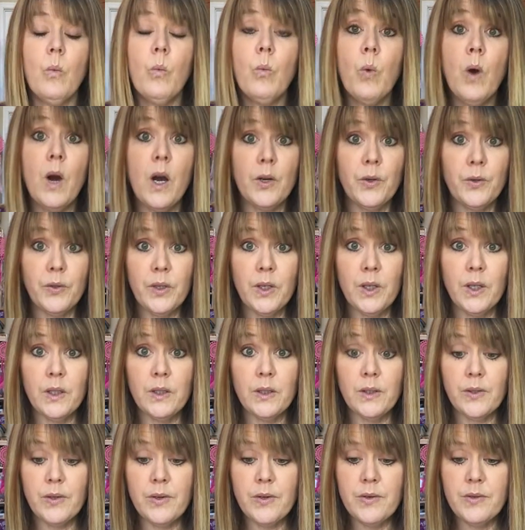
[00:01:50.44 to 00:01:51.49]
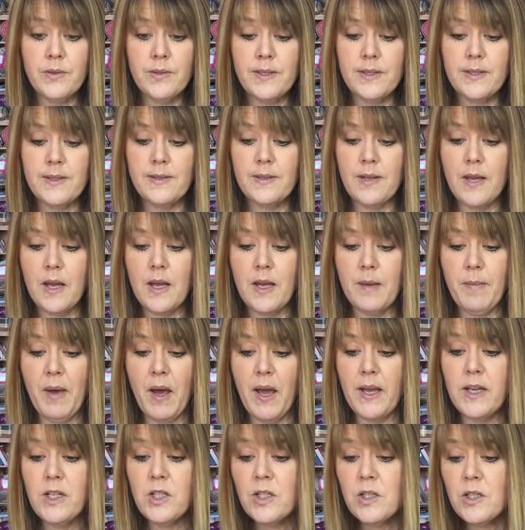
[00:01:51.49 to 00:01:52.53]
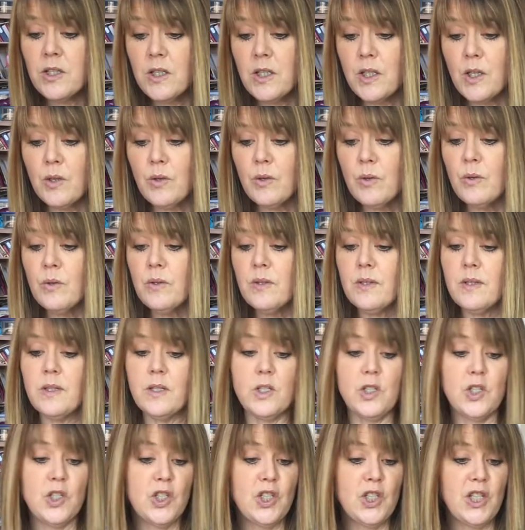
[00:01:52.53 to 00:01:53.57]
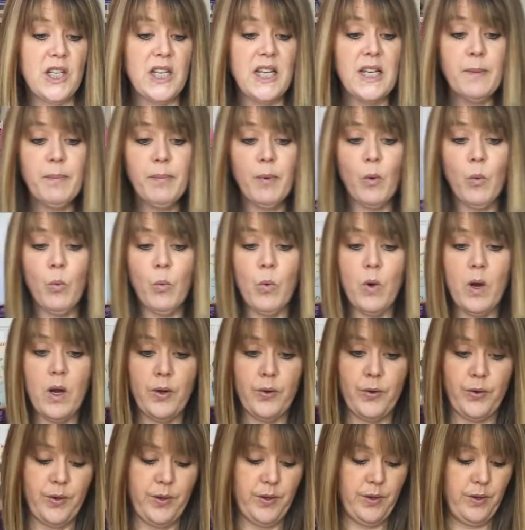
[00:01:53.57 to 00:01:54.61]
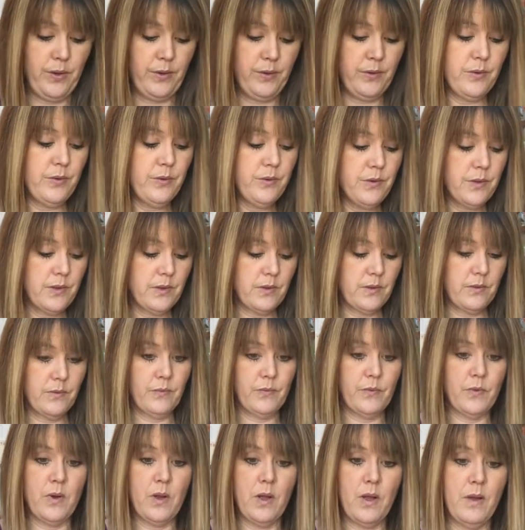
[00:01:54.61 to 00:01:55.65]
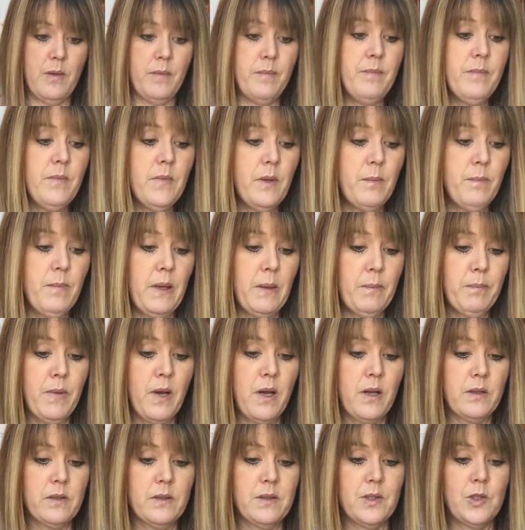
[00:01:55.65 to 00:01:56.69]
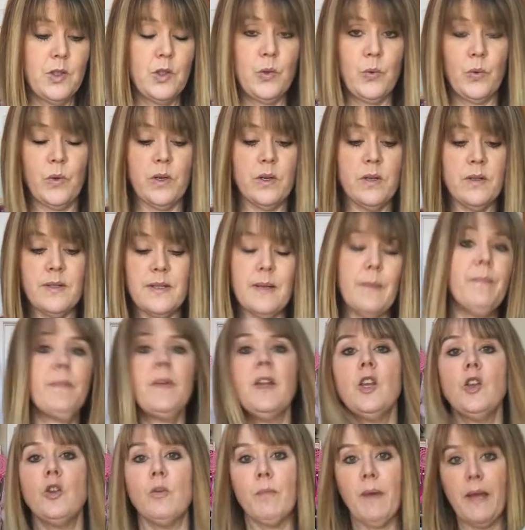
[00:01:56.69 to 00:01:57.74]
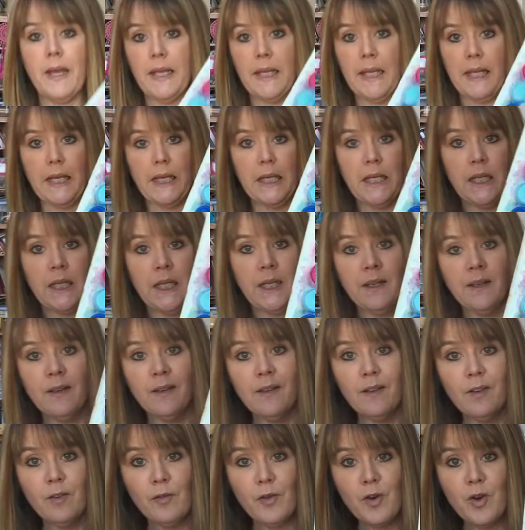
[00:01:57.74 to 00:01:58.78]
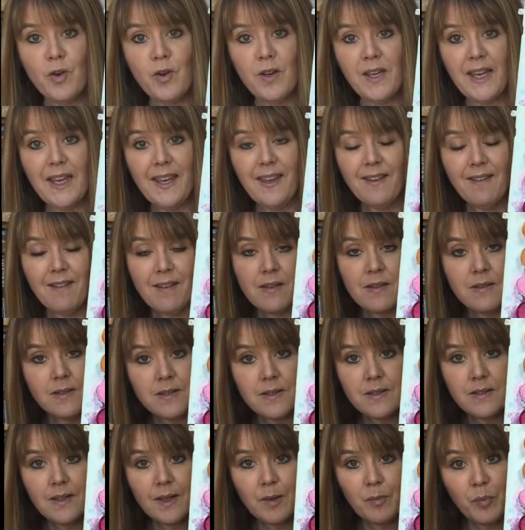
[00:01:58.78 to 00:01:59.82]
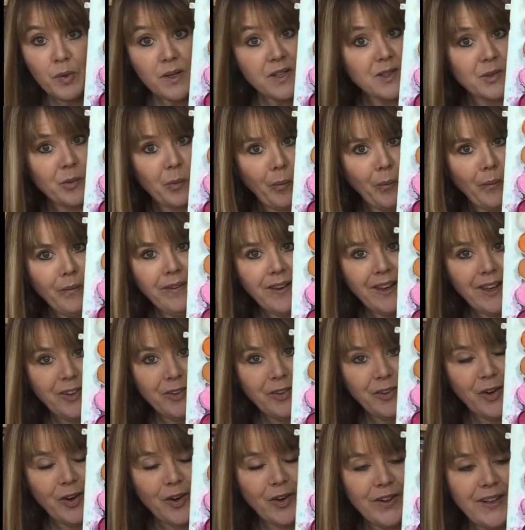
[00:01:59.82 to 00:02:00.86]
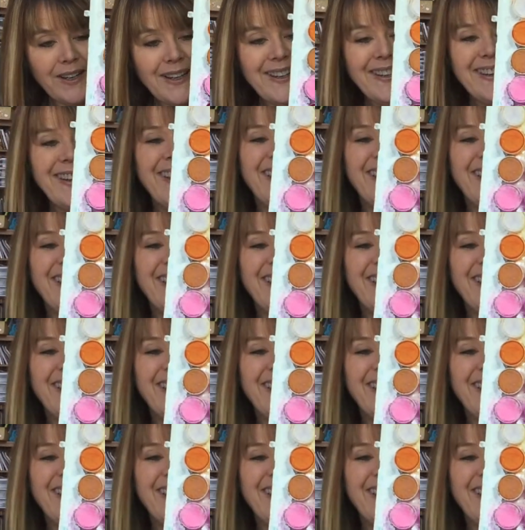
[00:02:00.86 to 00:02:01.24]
watercolors. I just use the cheap watercolors from a big box store, something you might get for your kids in preschool, kindergarten.